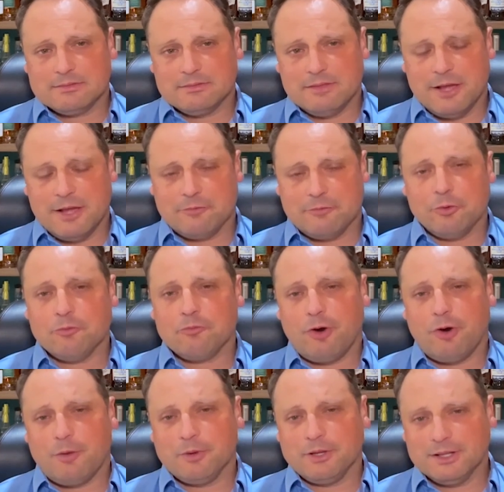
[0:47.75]
that fruit
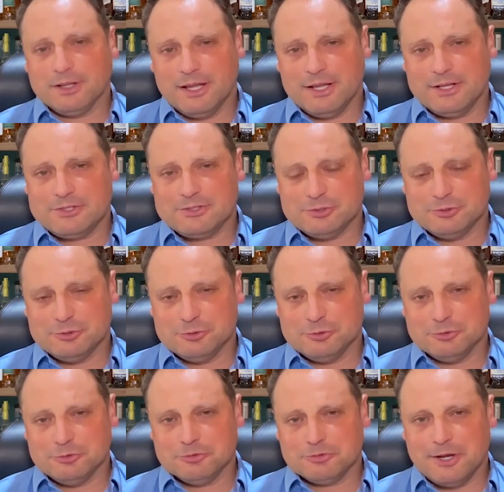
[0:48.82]
farming led
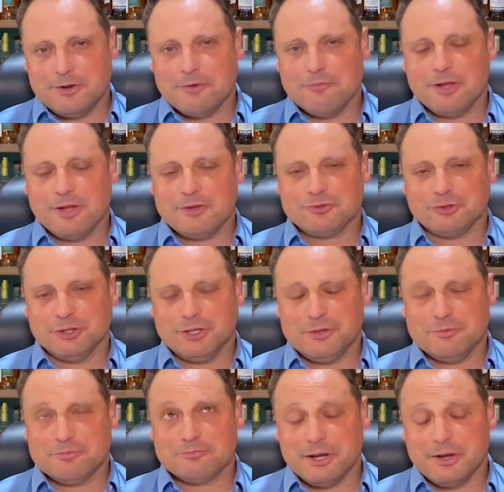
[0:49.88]
to eventually
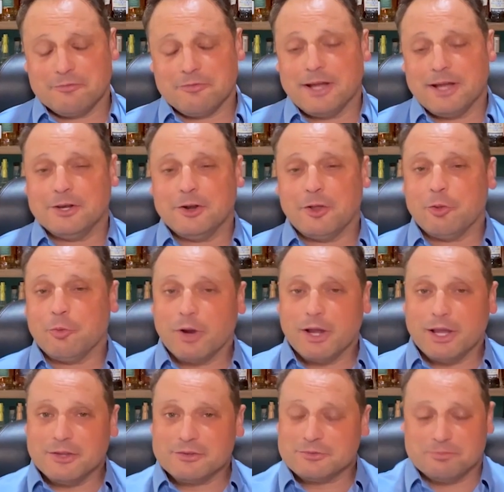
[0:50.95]
finding other
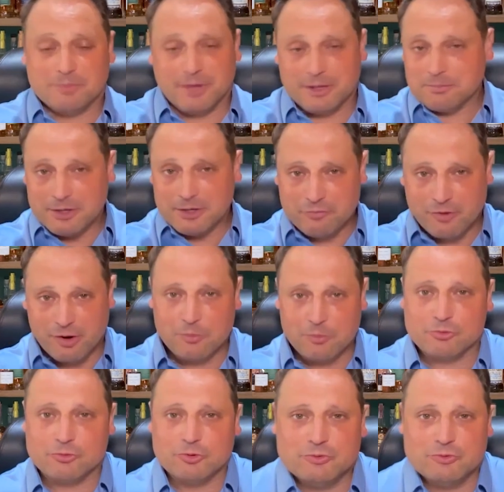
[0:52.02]
ways, like many
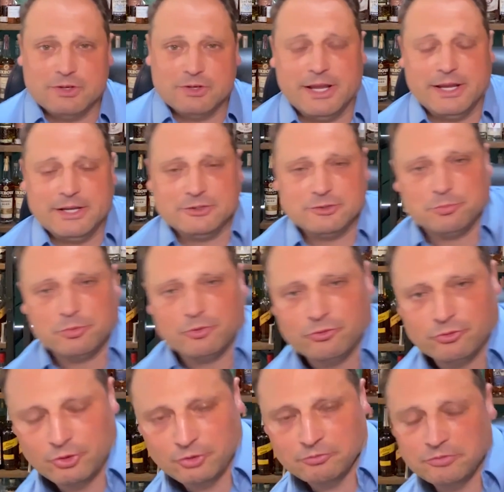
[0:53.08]
farmers do today, to
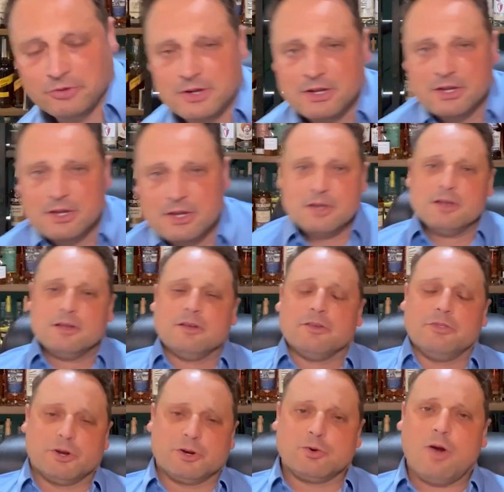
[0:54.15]
preserve
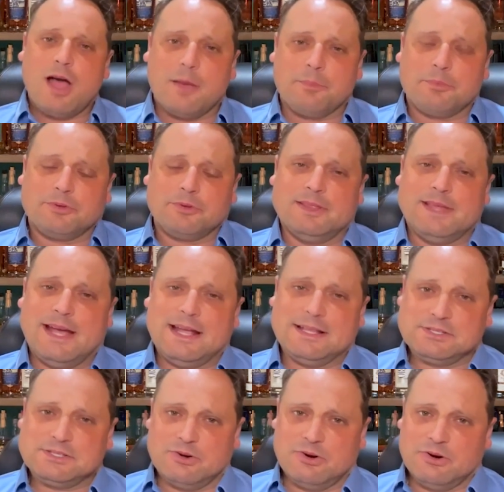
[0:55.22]
their crops. And that
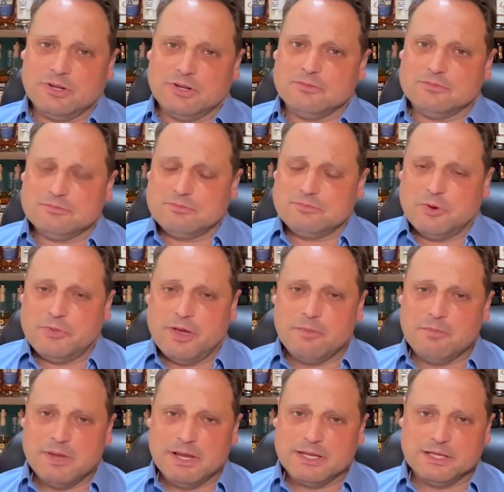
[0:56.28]
started with them
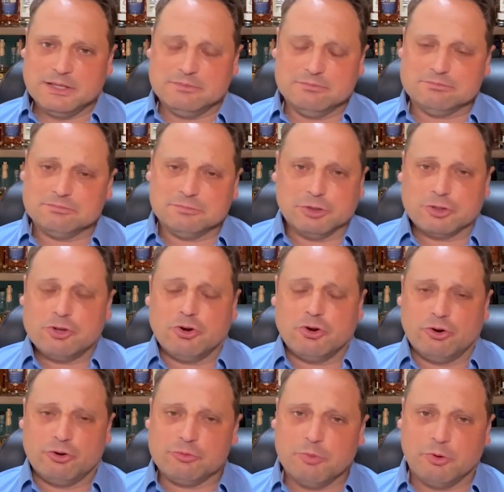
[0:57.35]
making
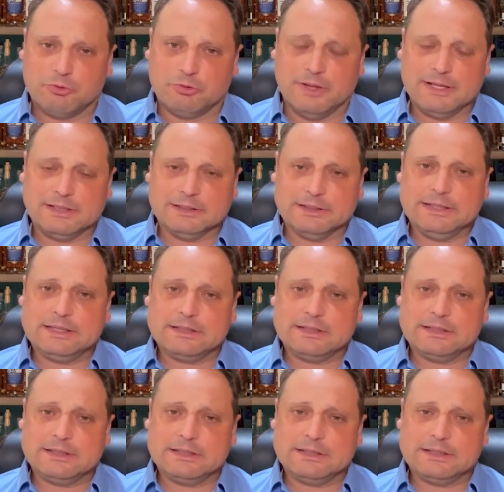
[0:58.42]
liqueurs, most likely,